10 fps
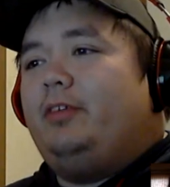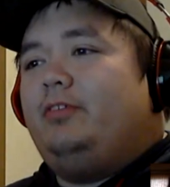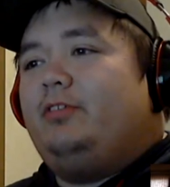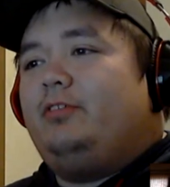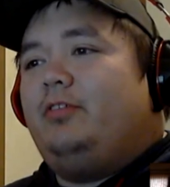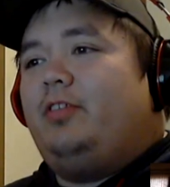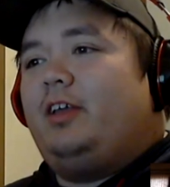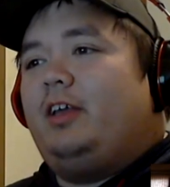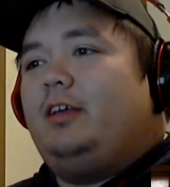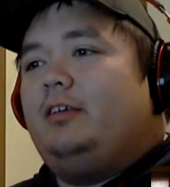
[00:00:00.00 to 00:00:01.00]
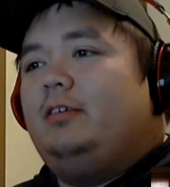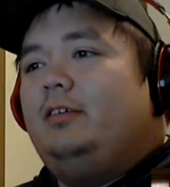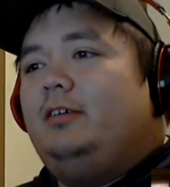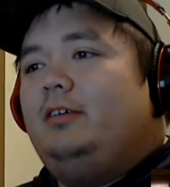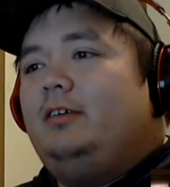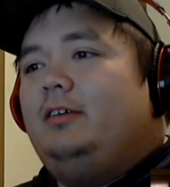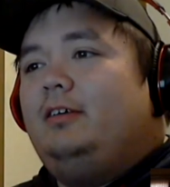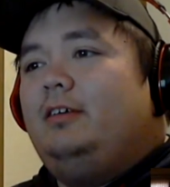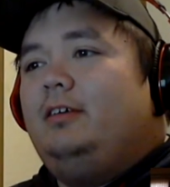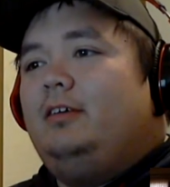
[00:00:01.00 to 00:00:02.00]
they start thinking,
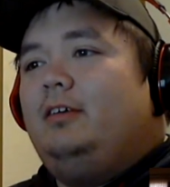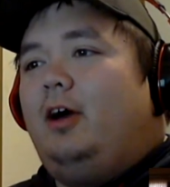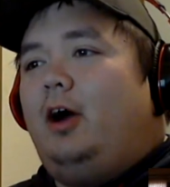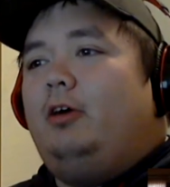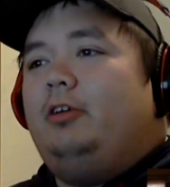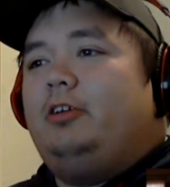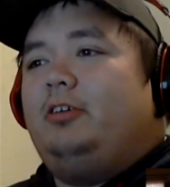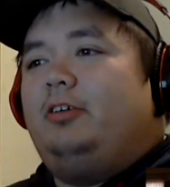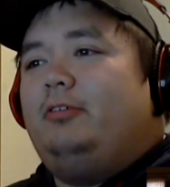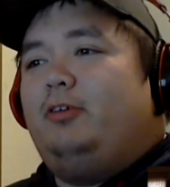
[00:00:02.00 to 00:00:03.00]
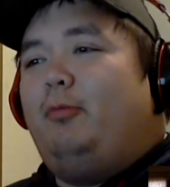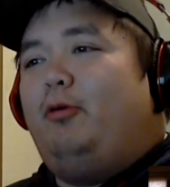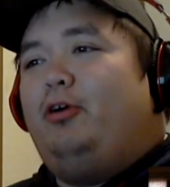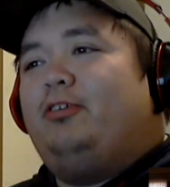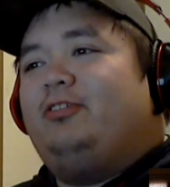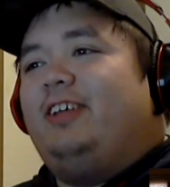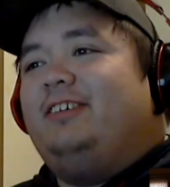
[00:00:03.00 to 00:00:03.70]
oh, no borders then.